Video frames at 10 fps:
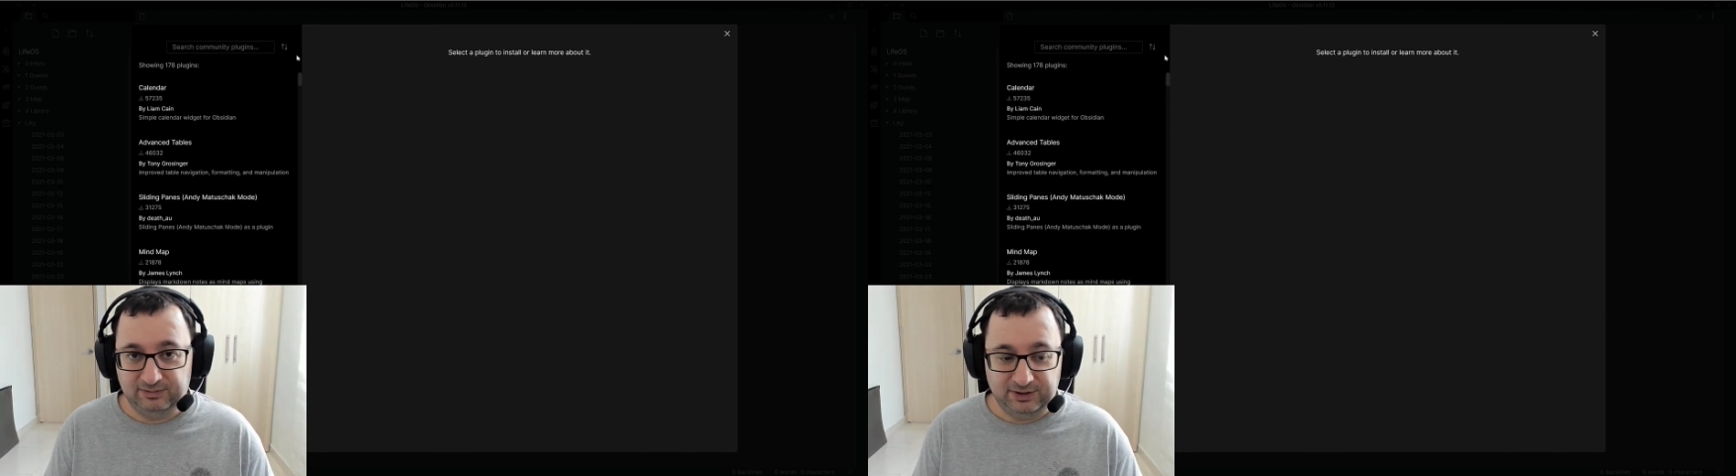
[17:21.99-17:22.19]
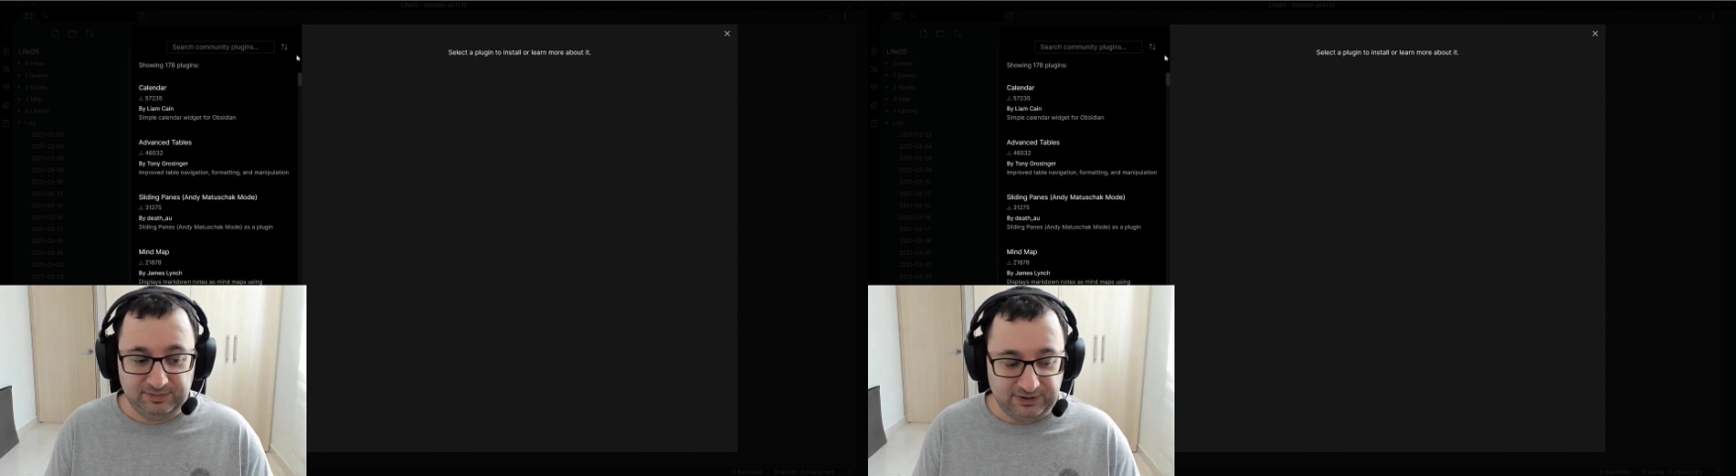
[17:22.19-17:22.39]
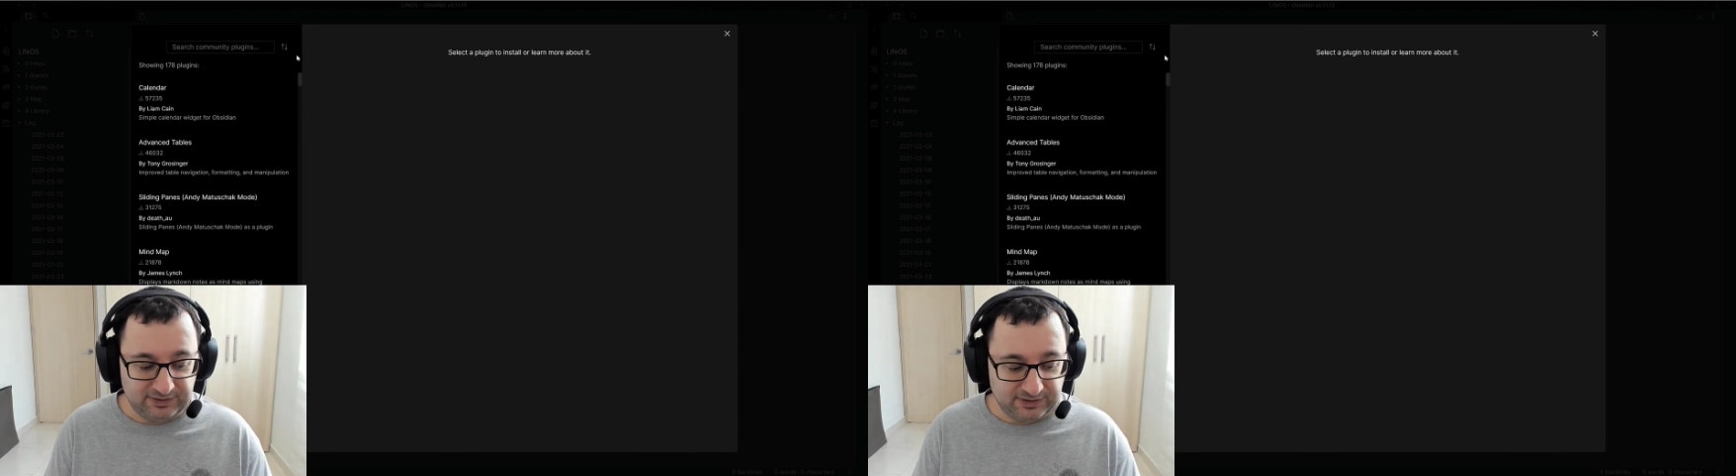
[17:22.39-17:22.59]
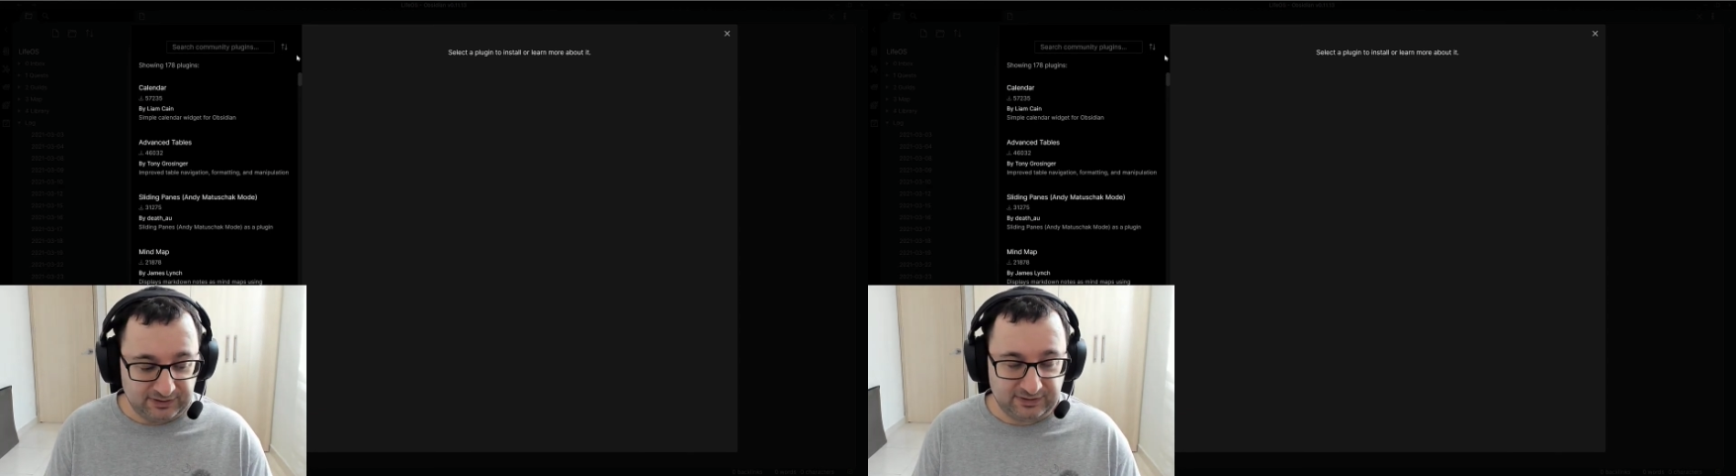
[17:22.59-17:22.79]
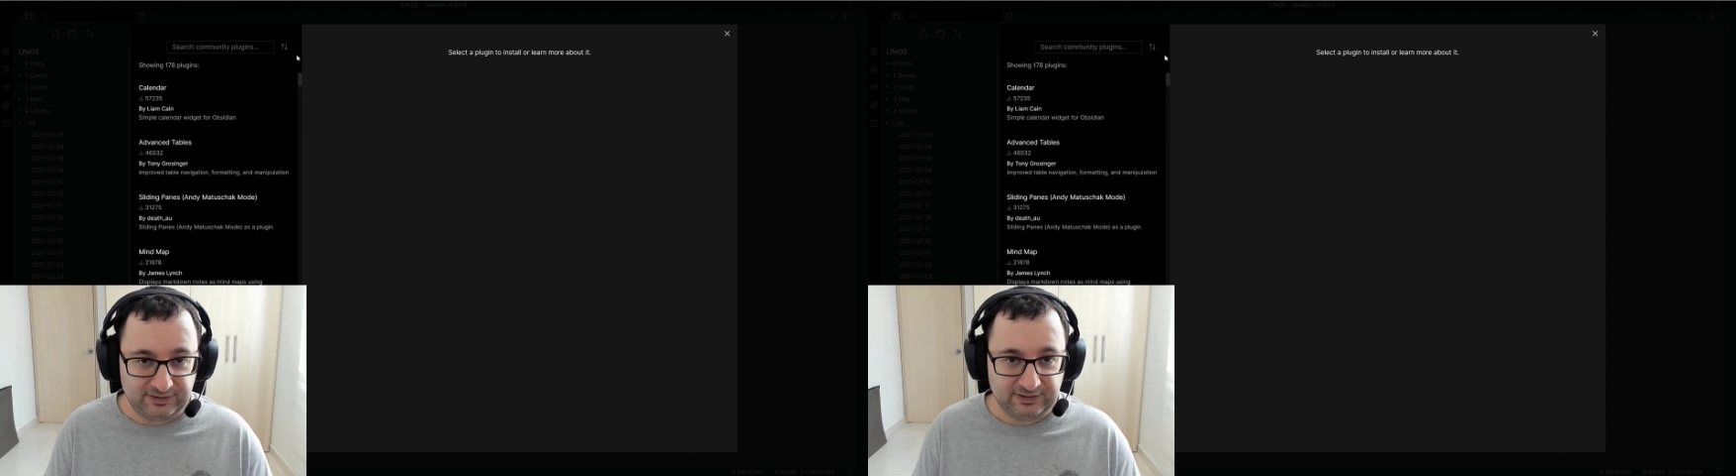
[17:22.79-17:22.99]

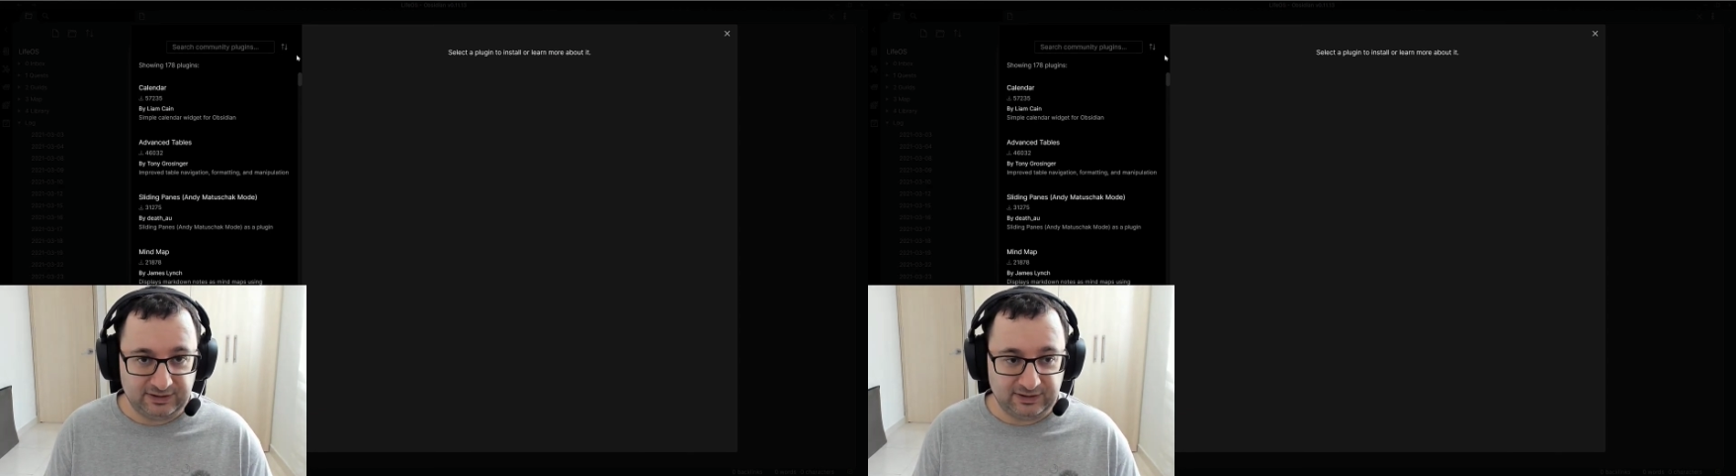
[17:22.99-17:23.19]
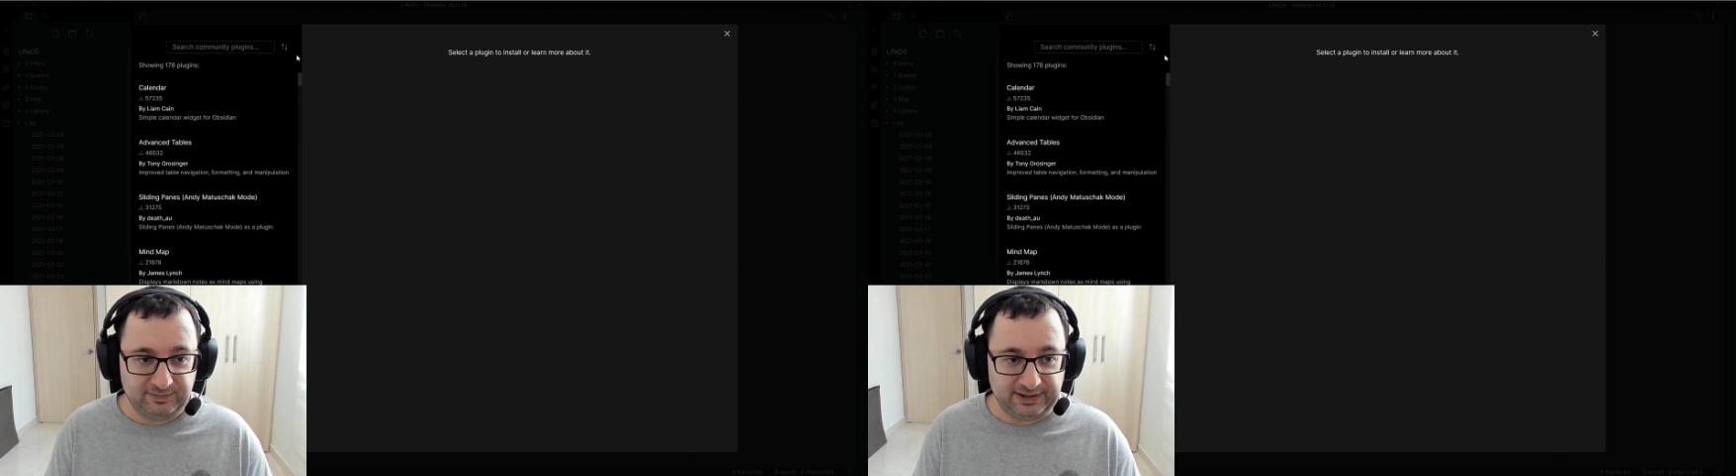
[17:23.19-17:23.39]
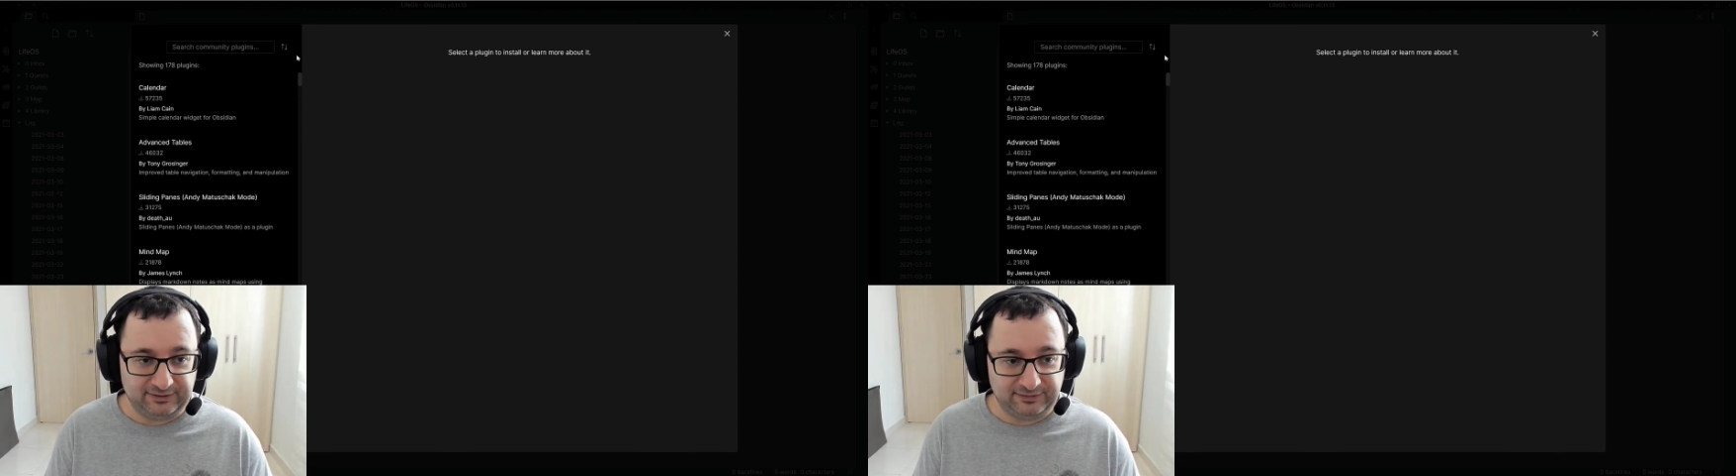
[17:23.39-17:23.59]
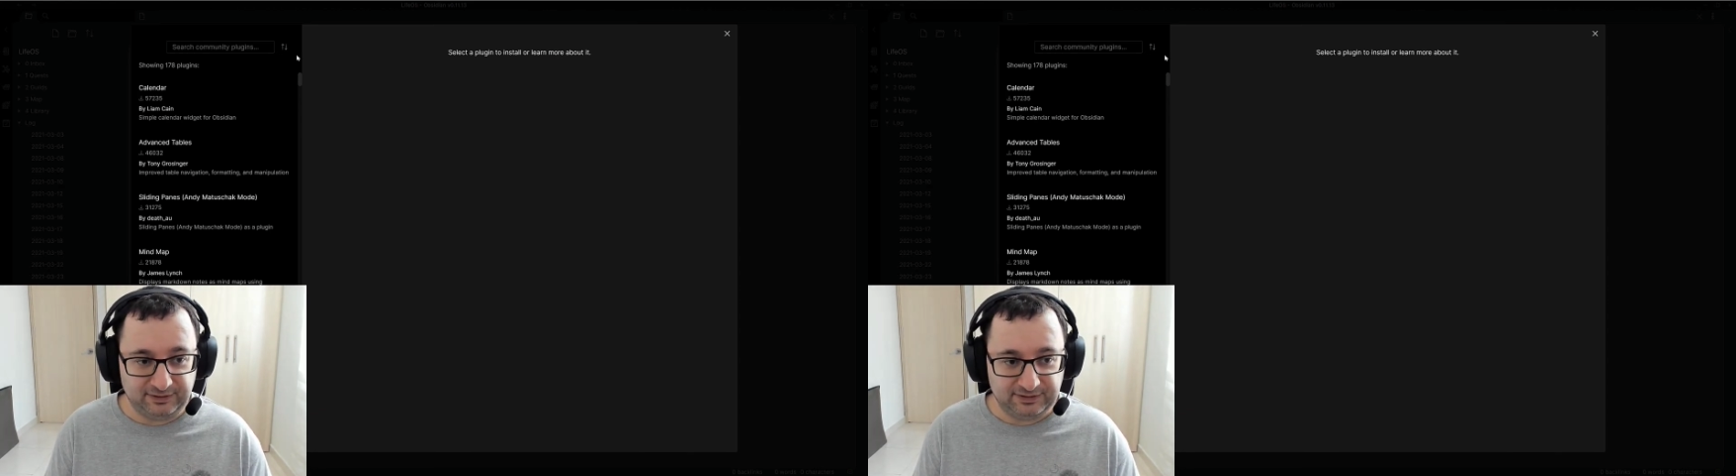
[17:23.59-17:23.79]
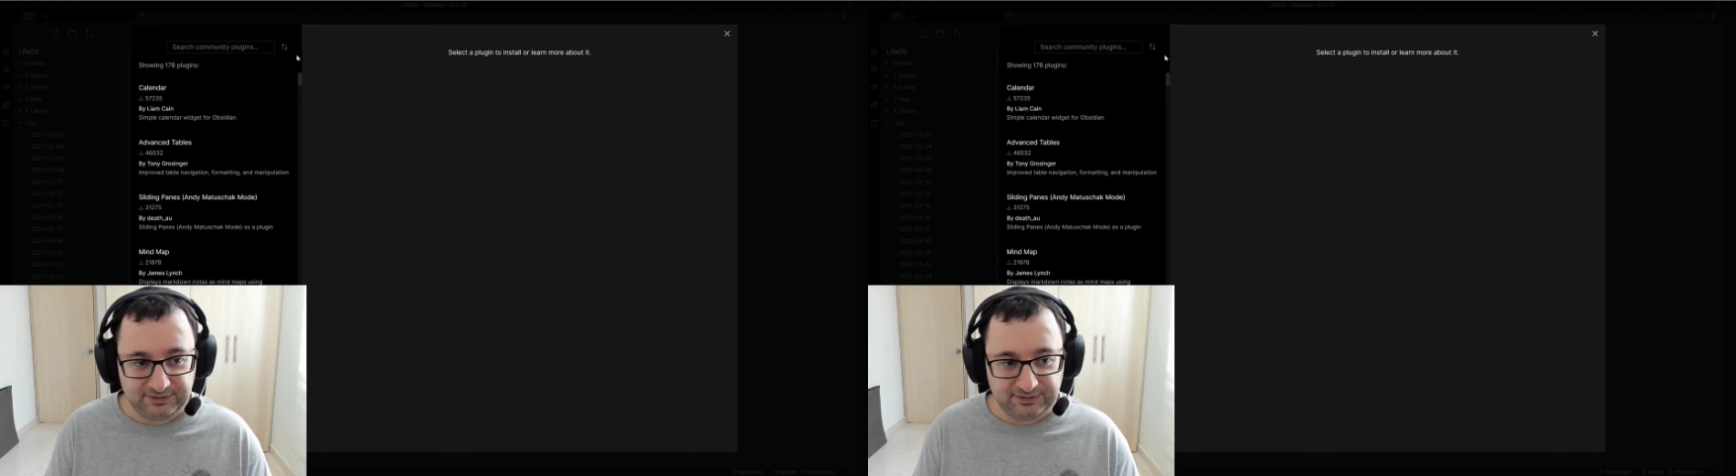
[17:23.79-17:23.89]
computers by default.